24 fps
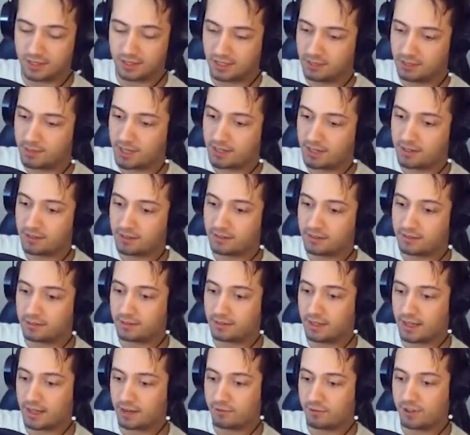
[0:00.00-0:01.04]
we have
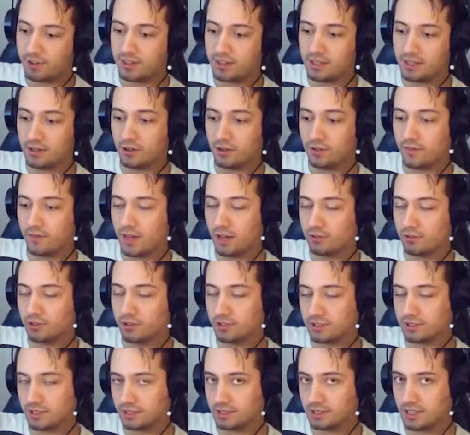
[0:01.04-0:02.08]
capped our
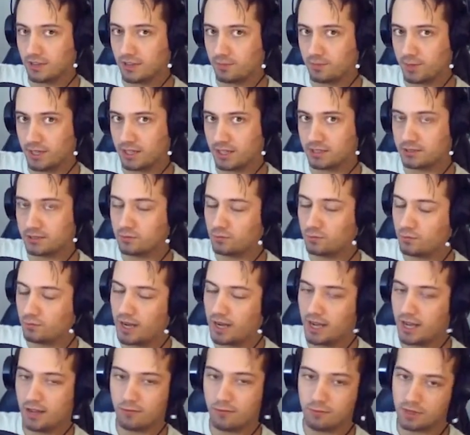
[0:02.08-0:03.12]
FPS to
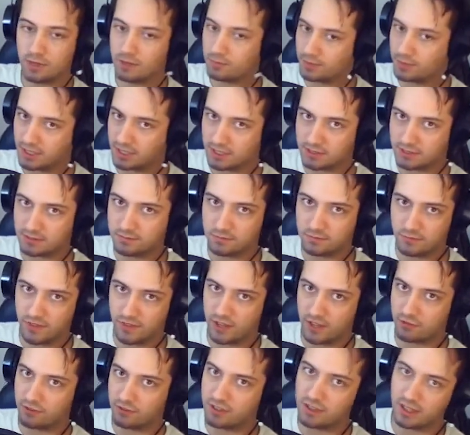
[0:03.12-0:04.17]
60 FPS.
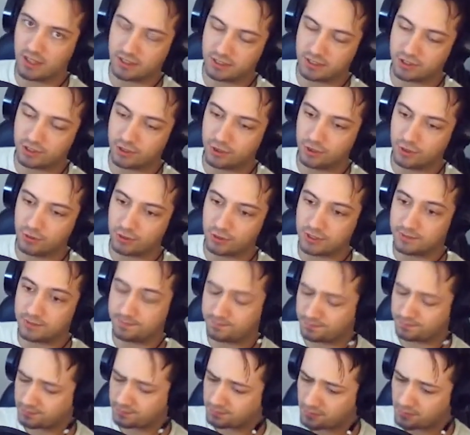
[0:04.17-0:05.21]
The reason for
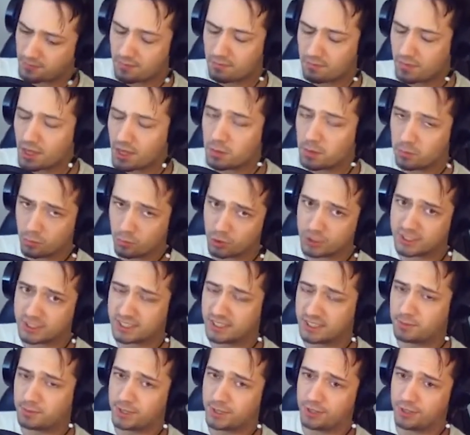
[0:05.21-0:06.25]
capping your FPS
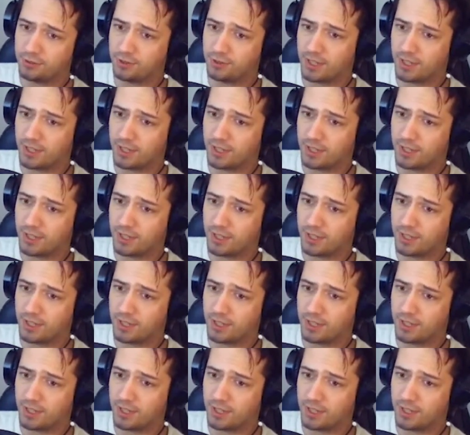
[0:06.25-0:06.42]
in-game is